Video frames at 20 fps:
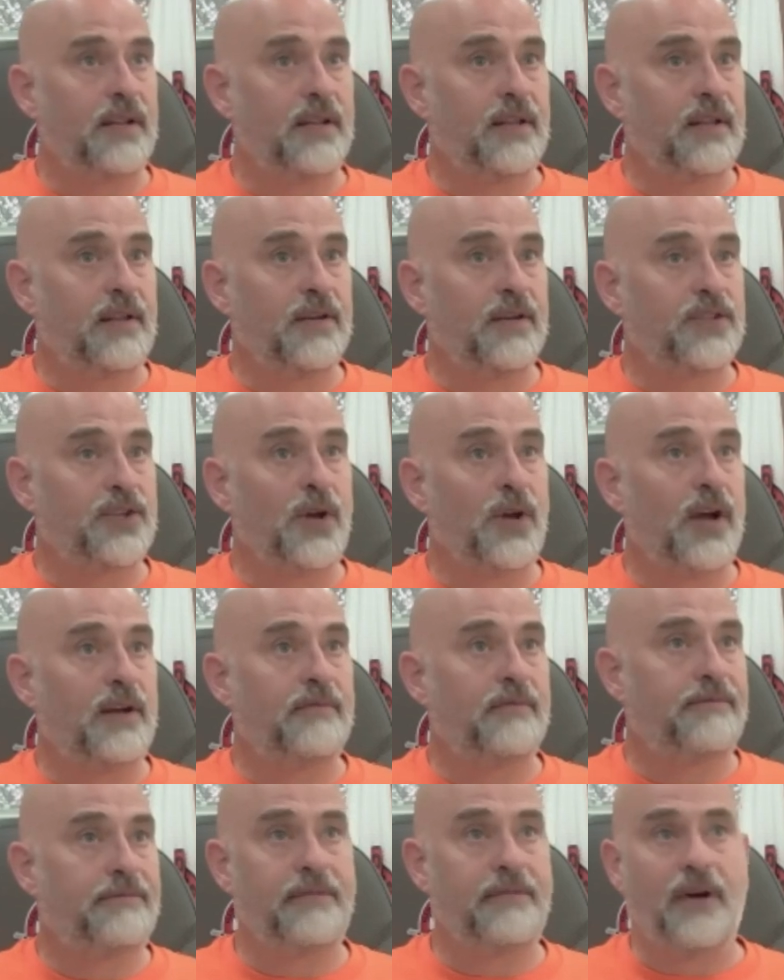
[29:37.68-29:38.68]
there's
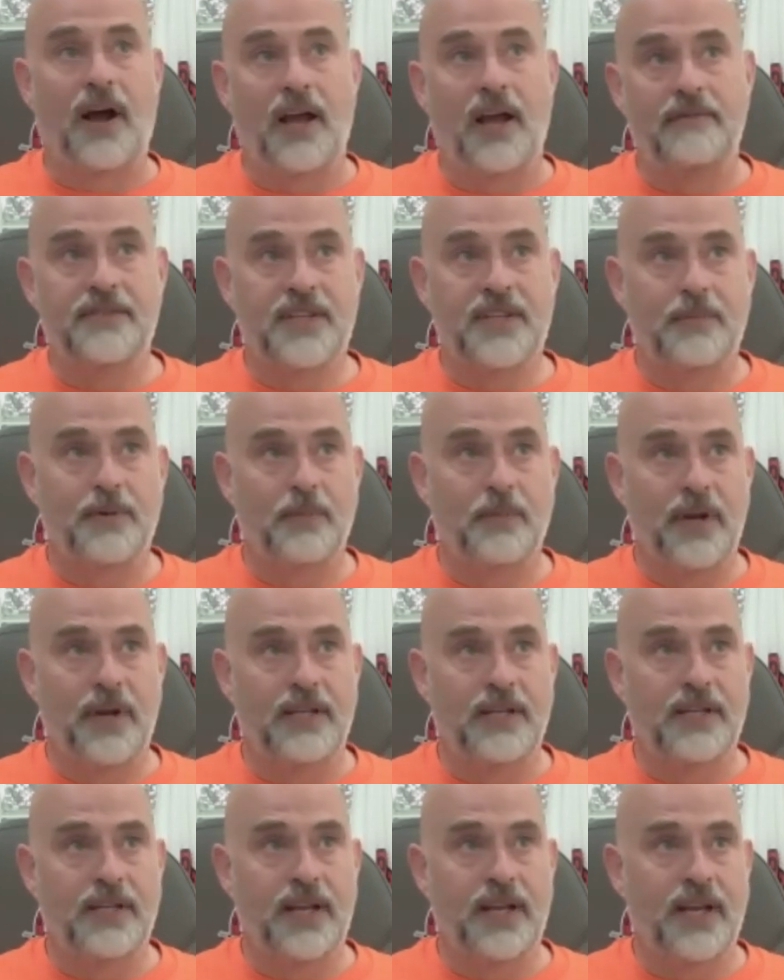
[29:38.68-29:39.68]
not 5 separate
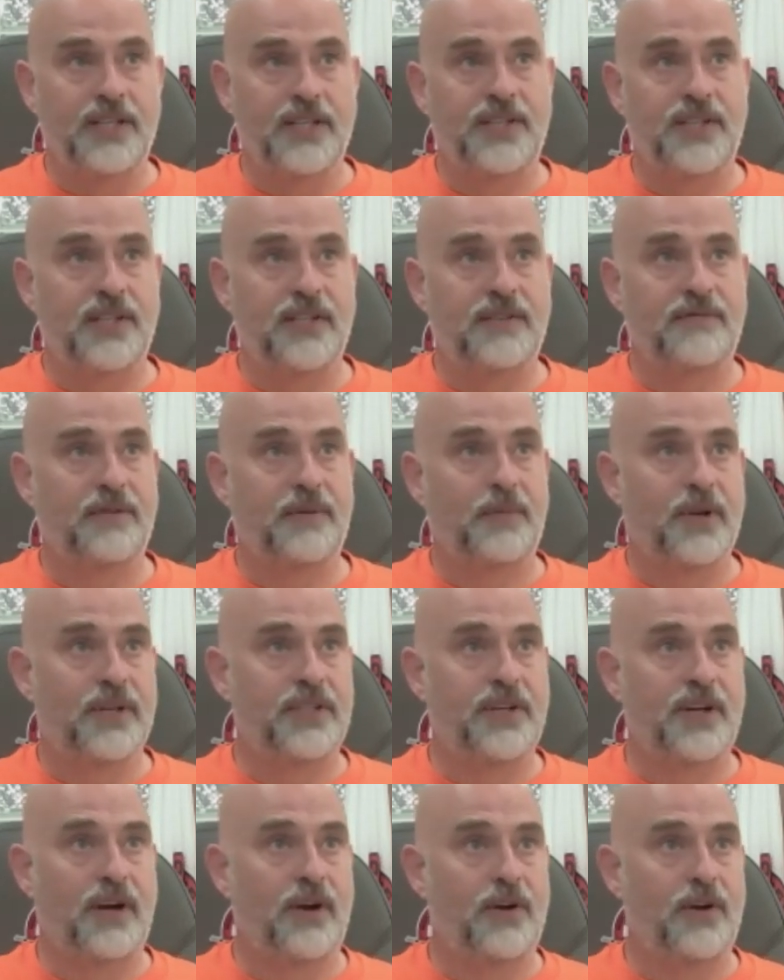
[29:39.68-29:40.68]
Métis Nations from
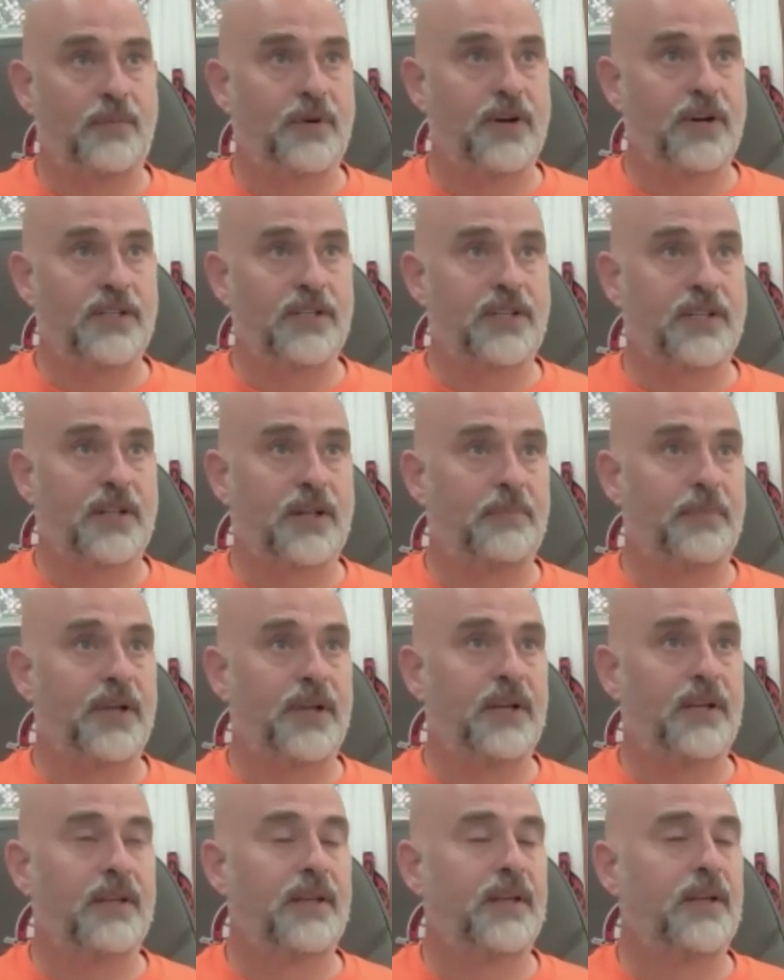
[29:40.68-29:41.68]
Ontario to British
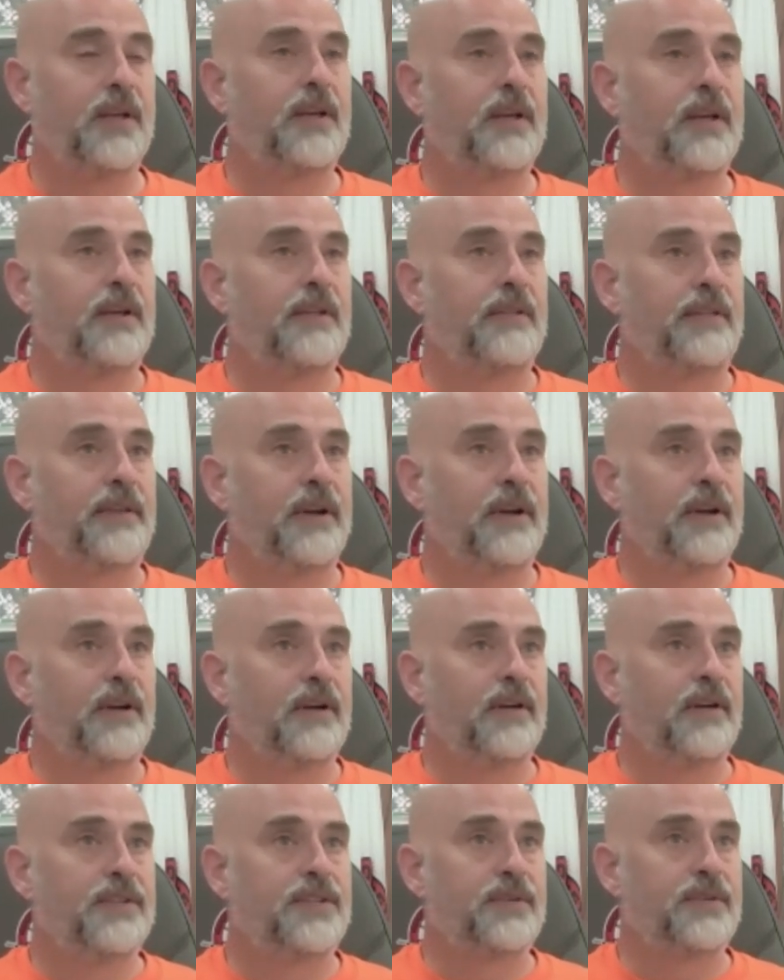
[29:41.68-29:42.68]
Columbia.
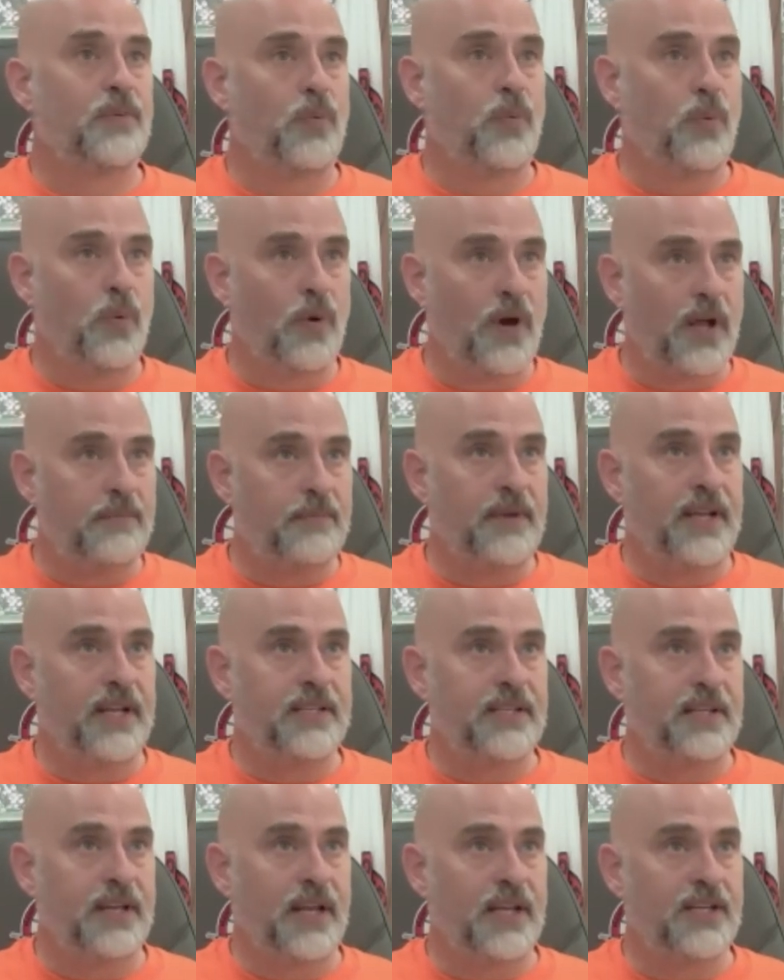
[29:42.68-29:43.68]
there's one
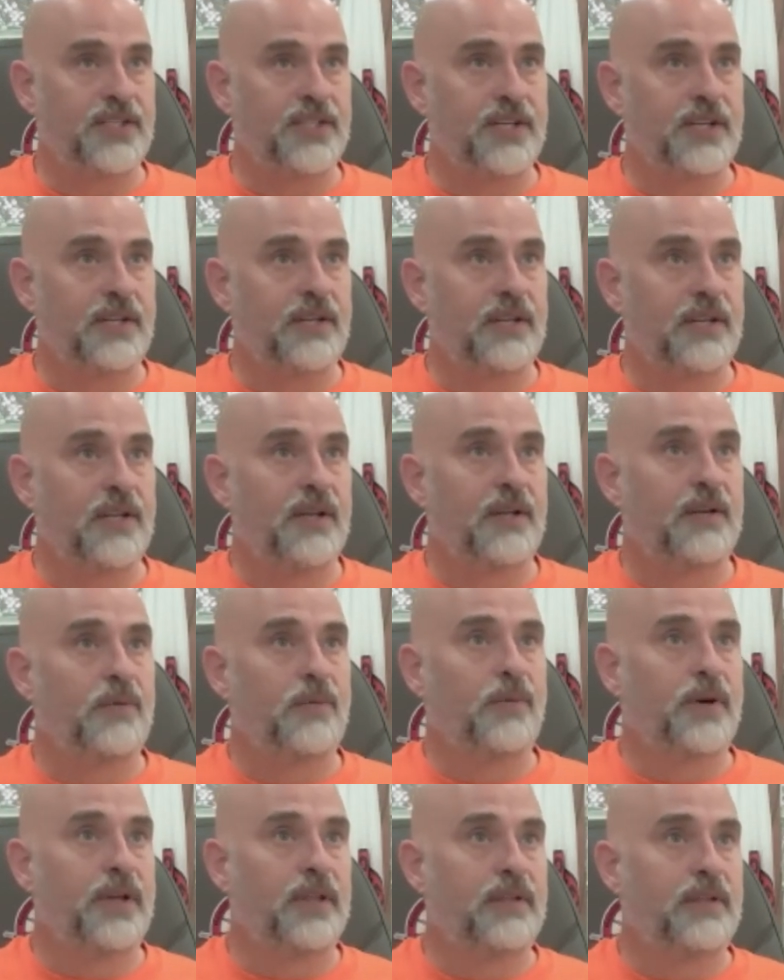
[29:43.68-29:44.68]
Métis Nation
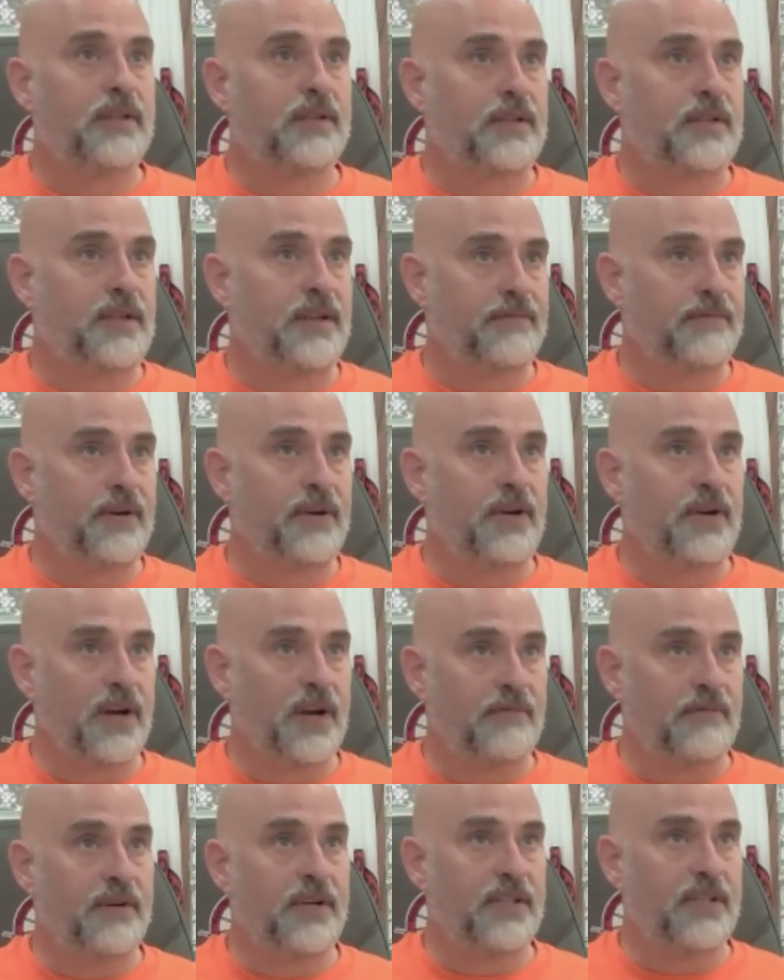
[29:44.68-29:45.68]
with different
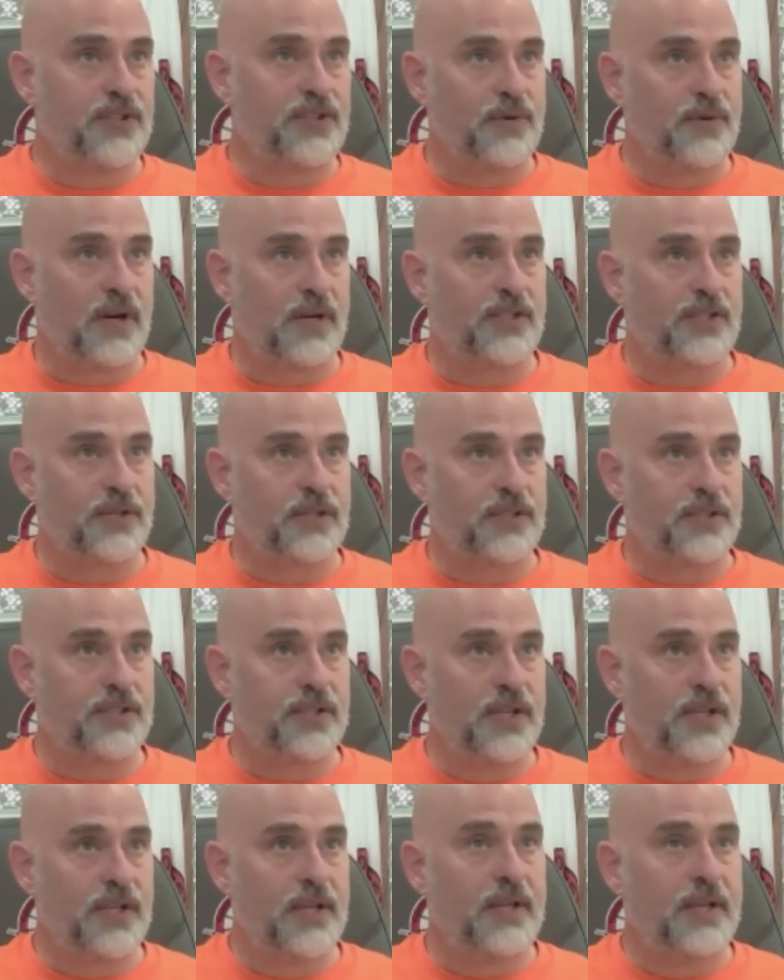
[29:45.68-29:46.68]
governance
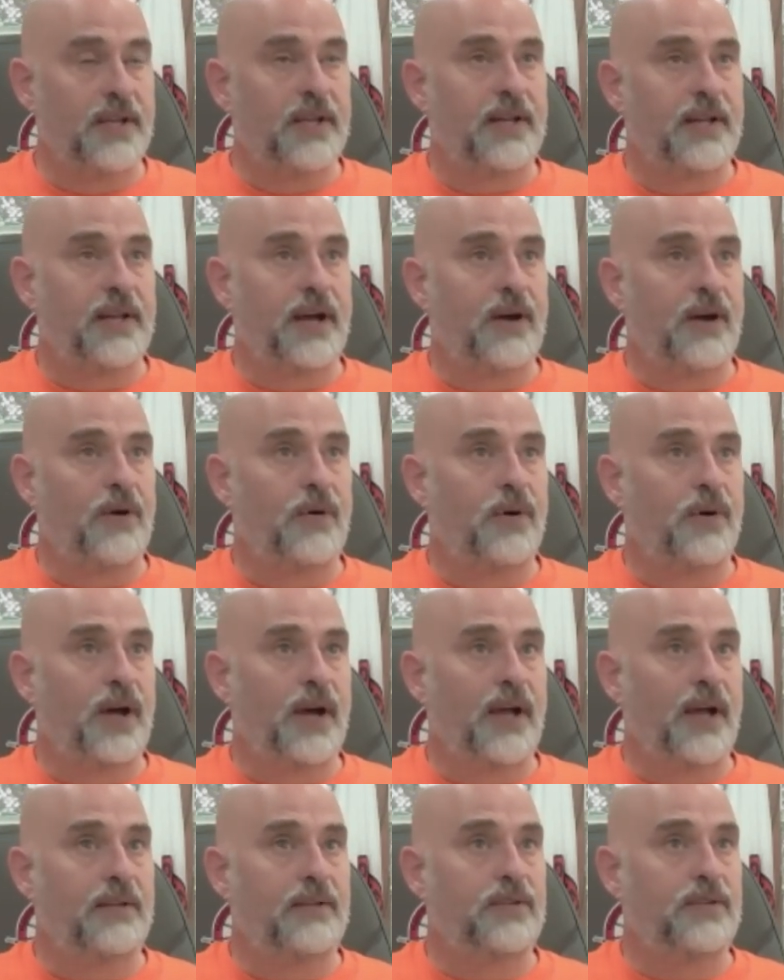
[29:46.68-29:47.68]
structures. Now,
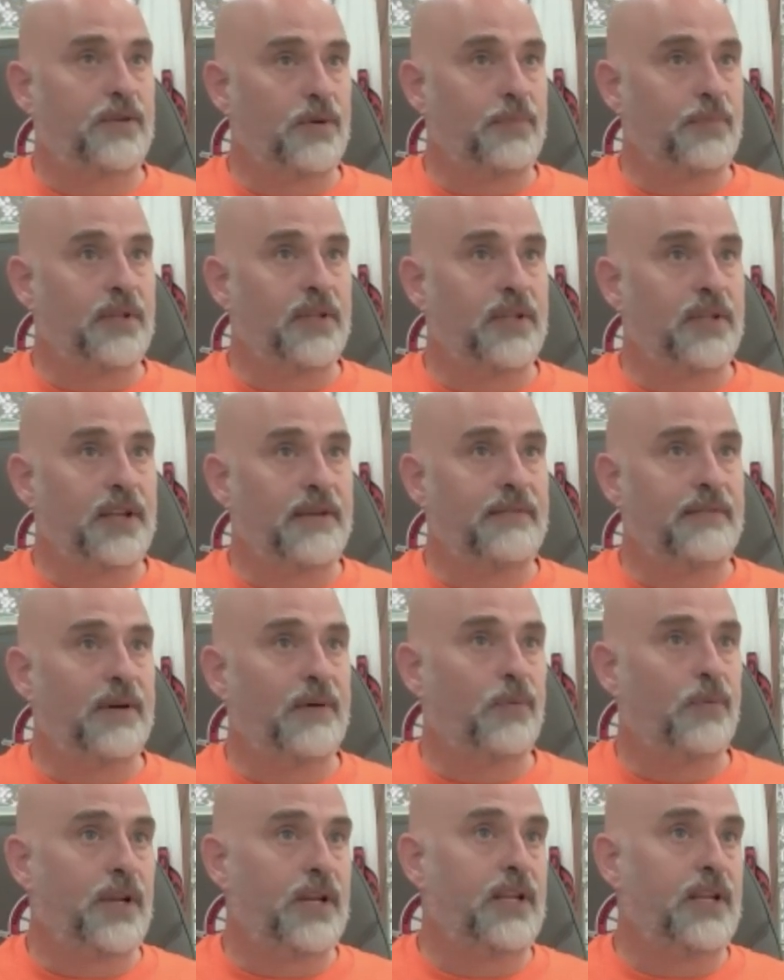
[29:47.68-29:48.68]
I do believe
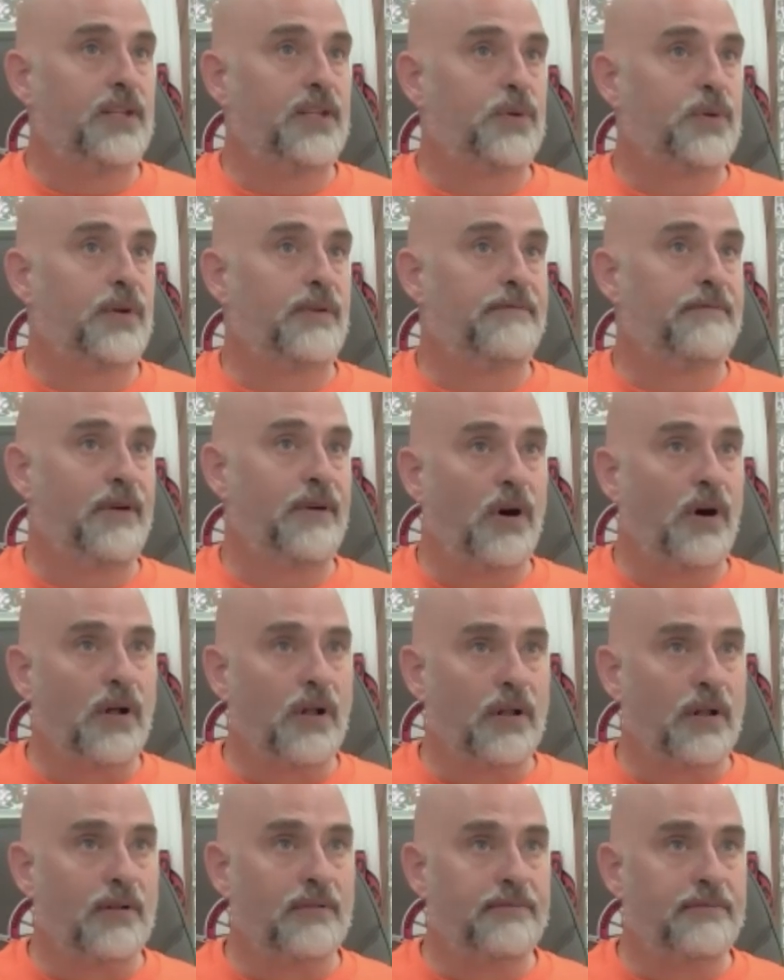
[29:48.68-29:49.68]
that we need to
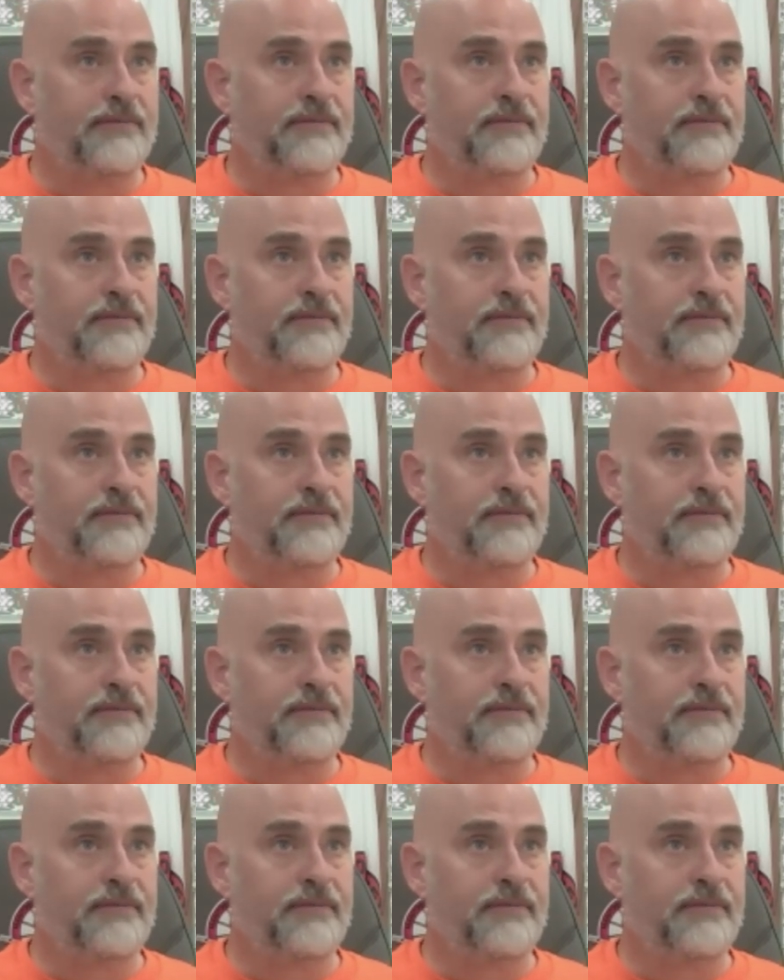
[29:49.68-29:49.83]
evolve